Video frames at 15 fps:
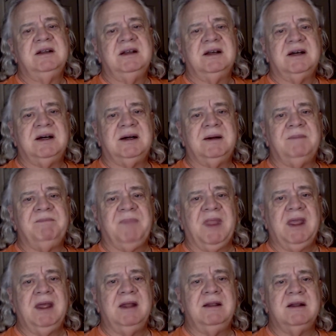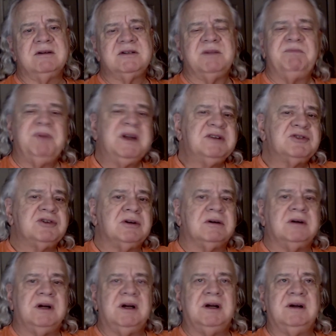And there's a
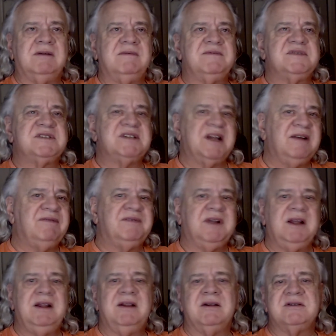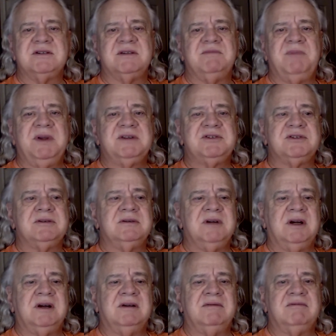picture of safety. There's a picture
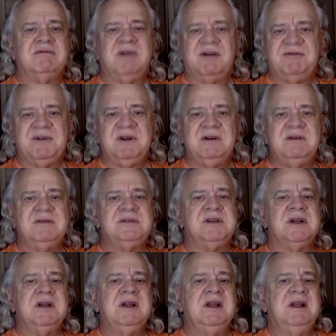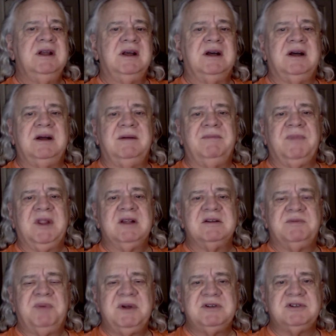of refuge.
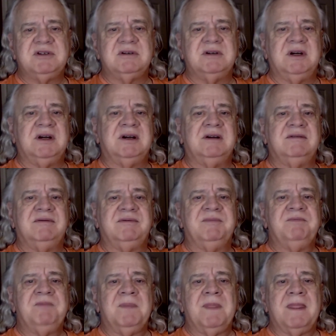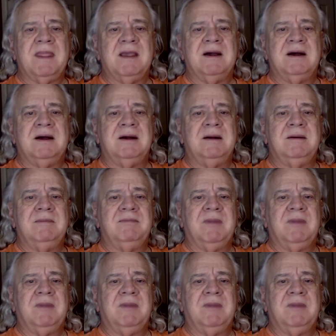There's a picture of, I